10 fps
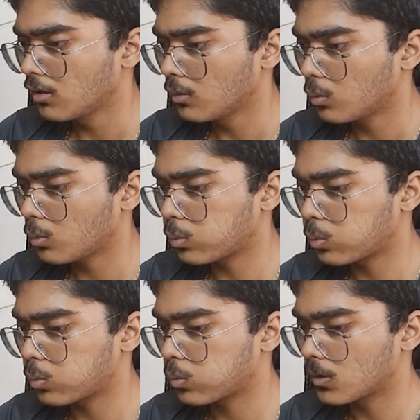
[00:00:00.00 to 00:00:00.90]
Whew.
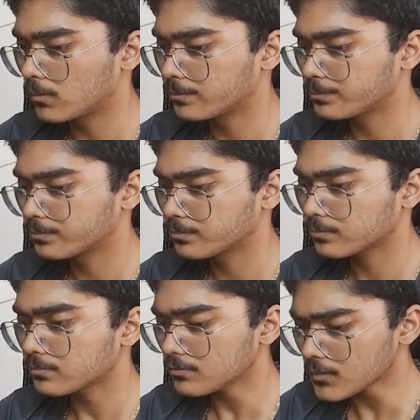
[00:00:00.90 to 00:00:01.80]

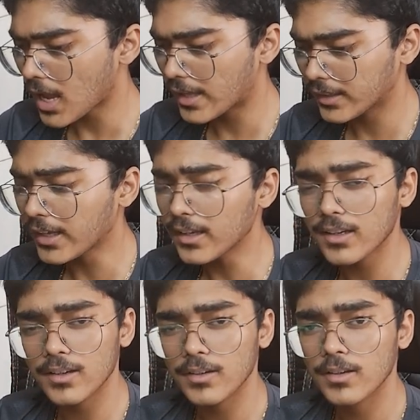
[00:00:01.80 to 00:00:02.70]
I think,
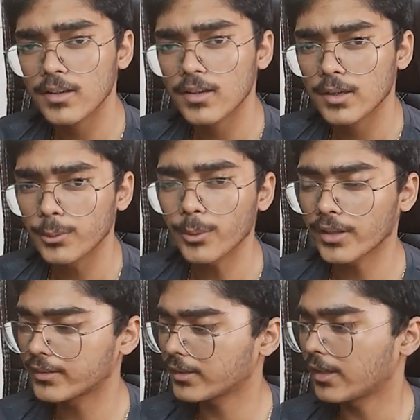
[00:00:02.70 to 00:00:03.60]

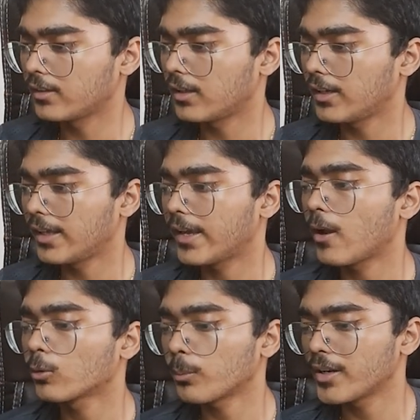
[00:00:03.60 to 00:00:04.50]
it's in AI
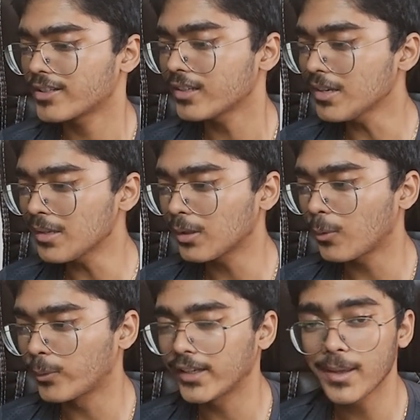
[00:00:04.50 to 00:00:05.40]
automation, the
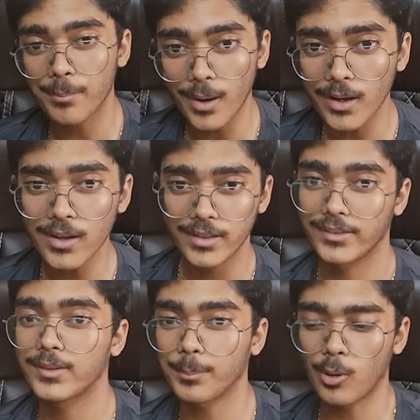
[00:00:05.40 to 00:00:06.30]
only bug is
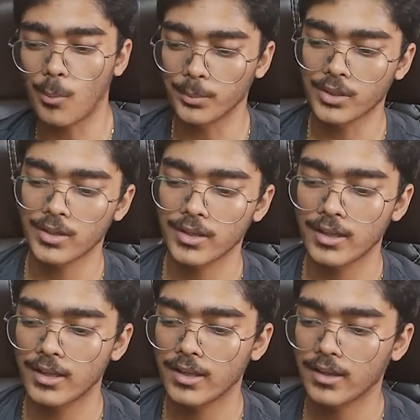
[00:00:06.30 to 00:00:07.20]
the prompt.
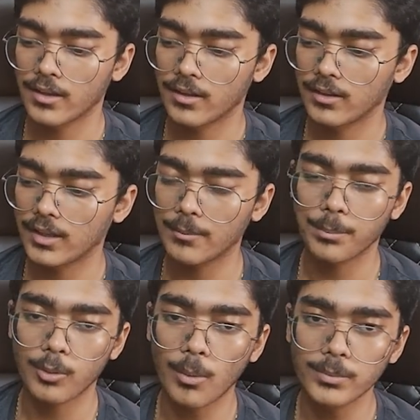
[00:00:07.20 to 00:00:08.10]
Like,
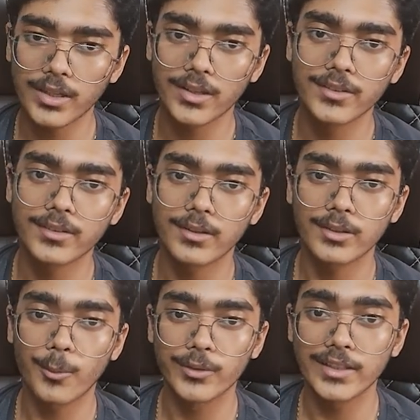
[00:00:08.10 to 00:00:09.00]
prompt is the
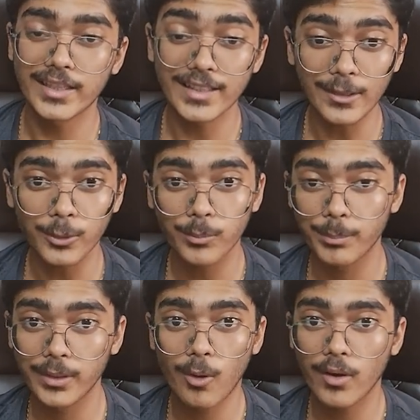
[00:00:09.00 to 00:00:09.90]
only thing that could be
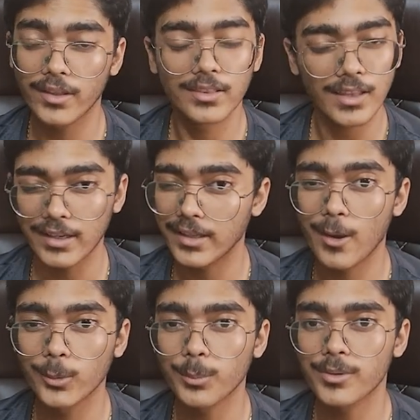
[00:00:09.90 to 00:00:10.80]
wrong in an AI
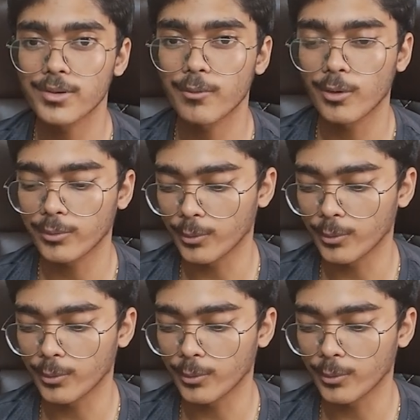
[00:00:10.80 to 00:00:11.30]
automation workflow.